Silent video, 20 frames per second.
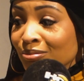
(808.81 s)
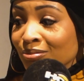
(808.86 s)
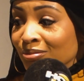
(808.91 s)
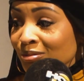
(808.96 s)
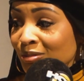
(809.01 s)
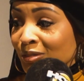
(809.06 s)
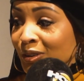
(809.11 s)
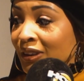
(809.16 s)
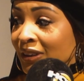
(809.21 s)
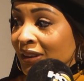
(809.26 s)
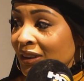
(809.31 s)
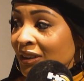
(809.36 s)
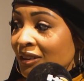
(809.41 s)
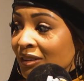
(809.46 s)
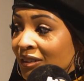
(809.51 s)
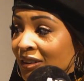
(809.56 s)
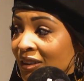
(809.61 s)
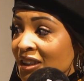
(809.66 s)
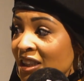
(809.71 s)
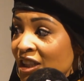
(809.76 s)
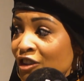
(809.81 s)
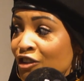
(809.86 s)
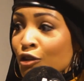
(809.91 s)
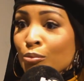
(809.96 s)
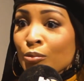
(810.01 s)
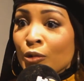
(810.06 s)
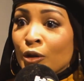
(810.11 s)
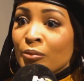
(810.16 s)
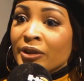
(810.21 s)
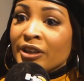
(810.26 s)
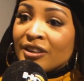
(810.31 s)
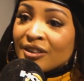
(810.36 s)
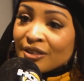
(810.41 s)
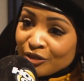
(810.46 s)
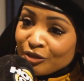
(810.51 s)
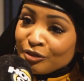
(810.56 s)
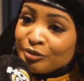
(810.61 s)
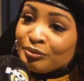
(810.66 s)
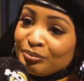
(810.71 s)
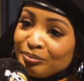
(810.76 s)
really a teaching moment.
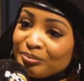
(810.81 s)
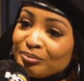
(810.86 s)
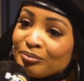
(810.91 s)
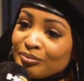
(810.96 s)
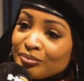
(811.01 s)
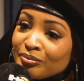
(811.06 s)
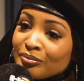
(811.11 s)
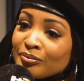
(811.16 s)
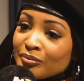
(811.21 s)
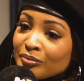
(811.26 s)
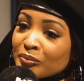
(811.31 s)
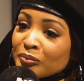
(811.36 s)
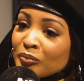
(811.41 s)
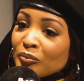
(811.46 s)
Yeah. How is